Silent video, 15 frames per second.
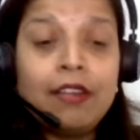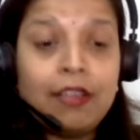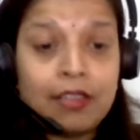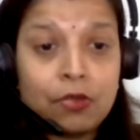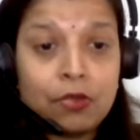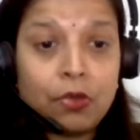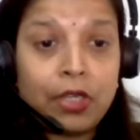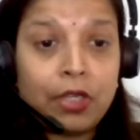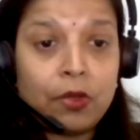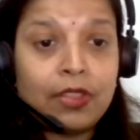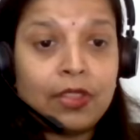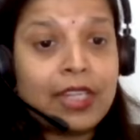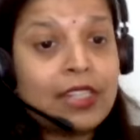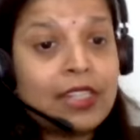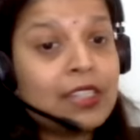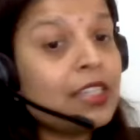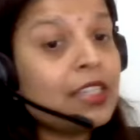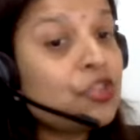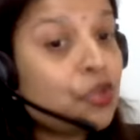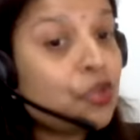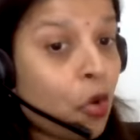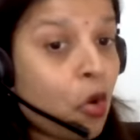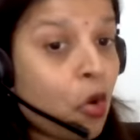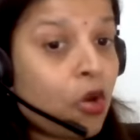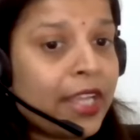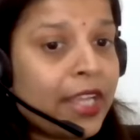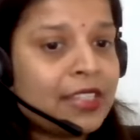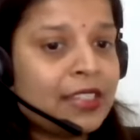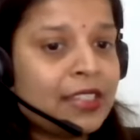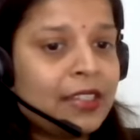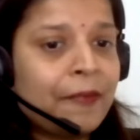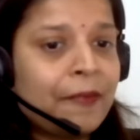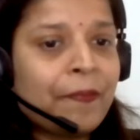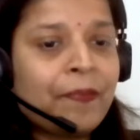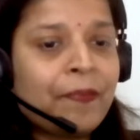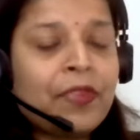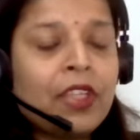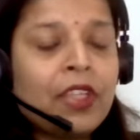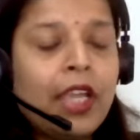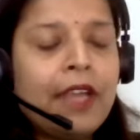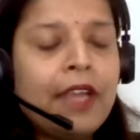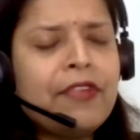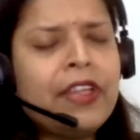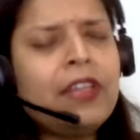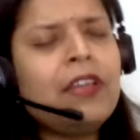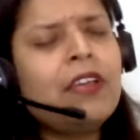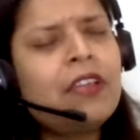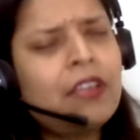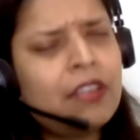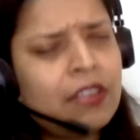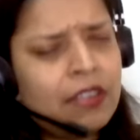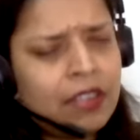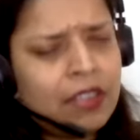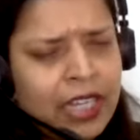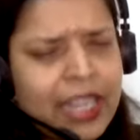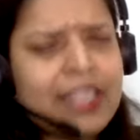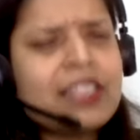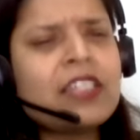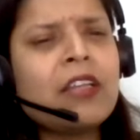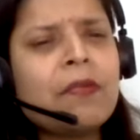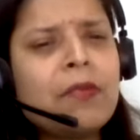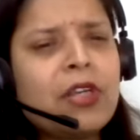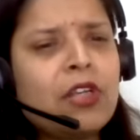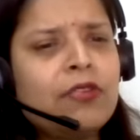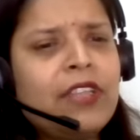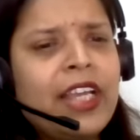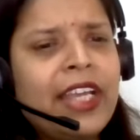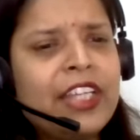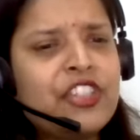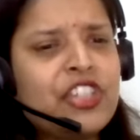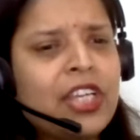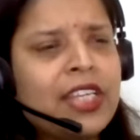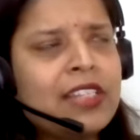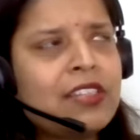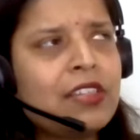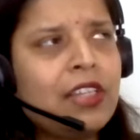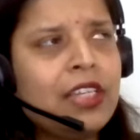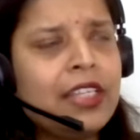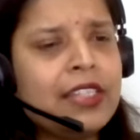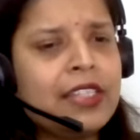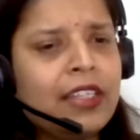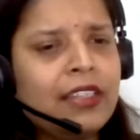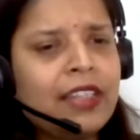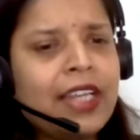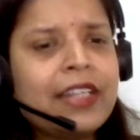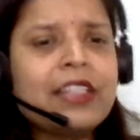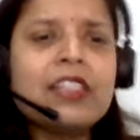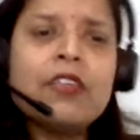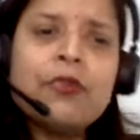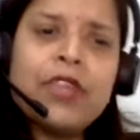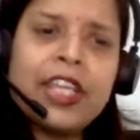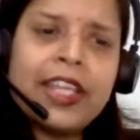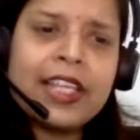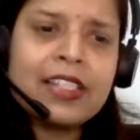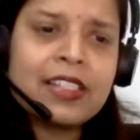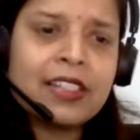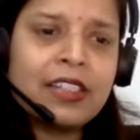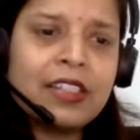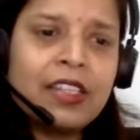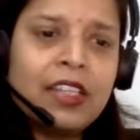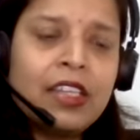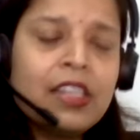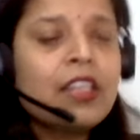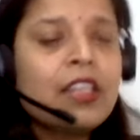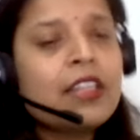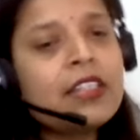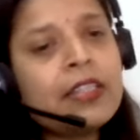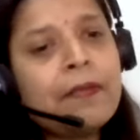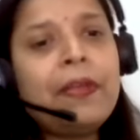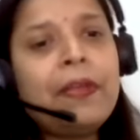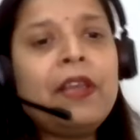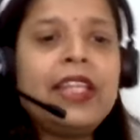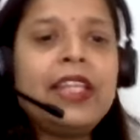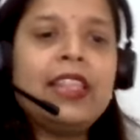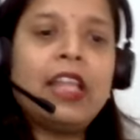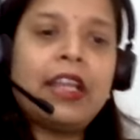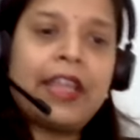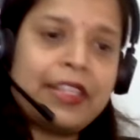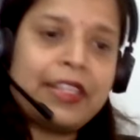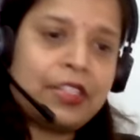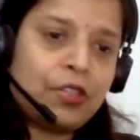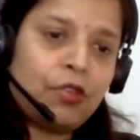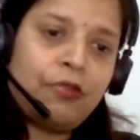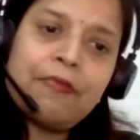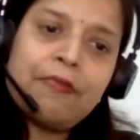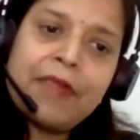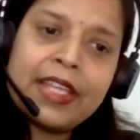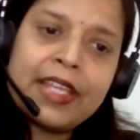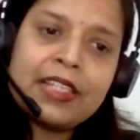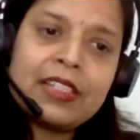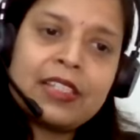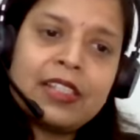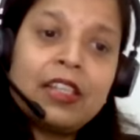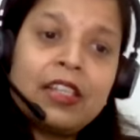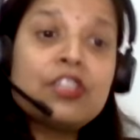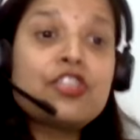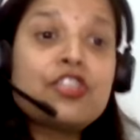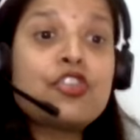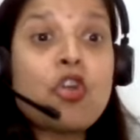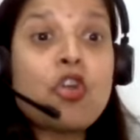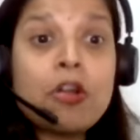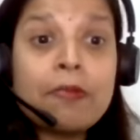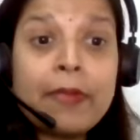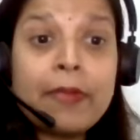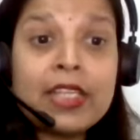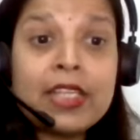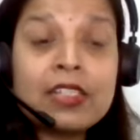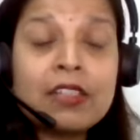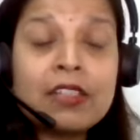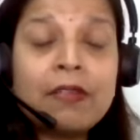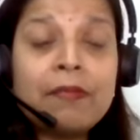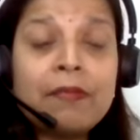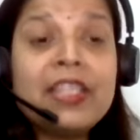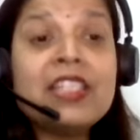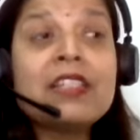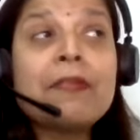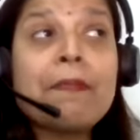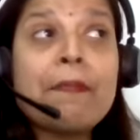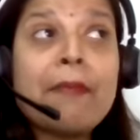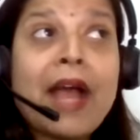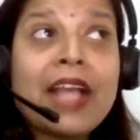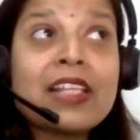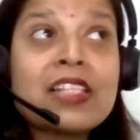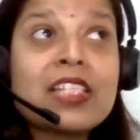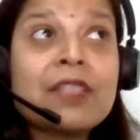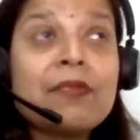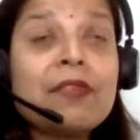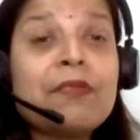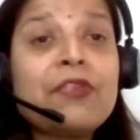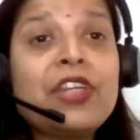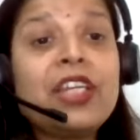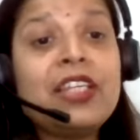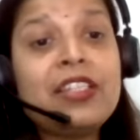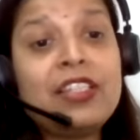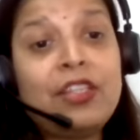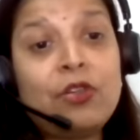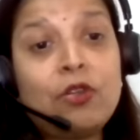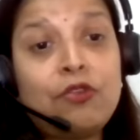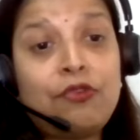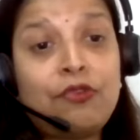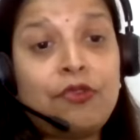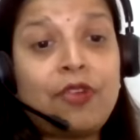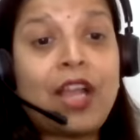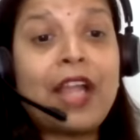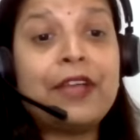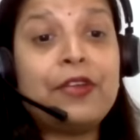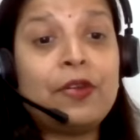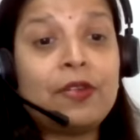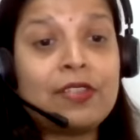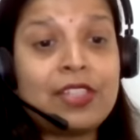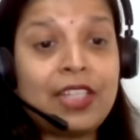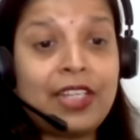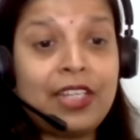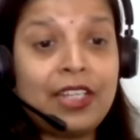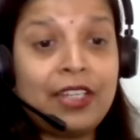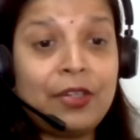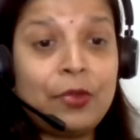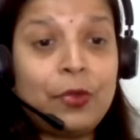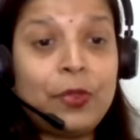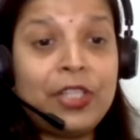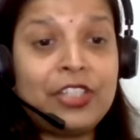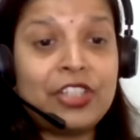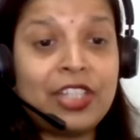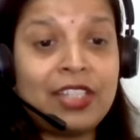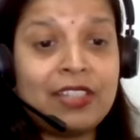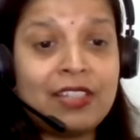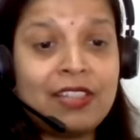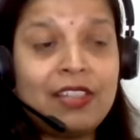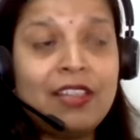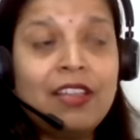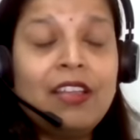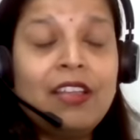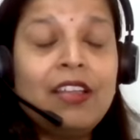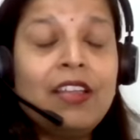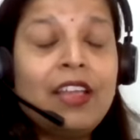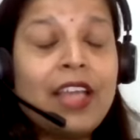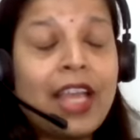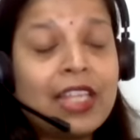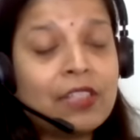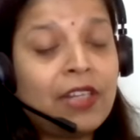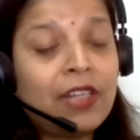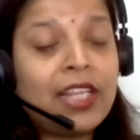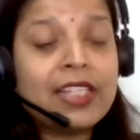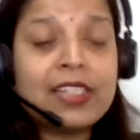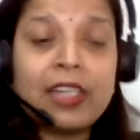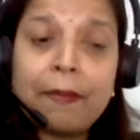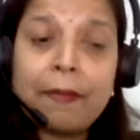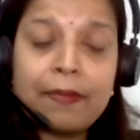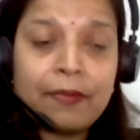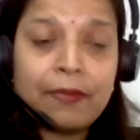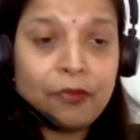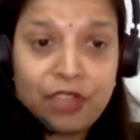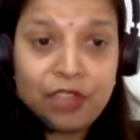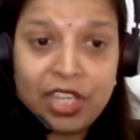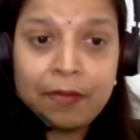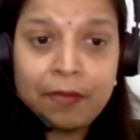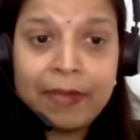is going on. That is a strong acid. And when less number of the H ions releasing, that is a weak acid. Simple in the case of base. Strong base means maximum releasing of hydroxide and OH ions, as well as in a weak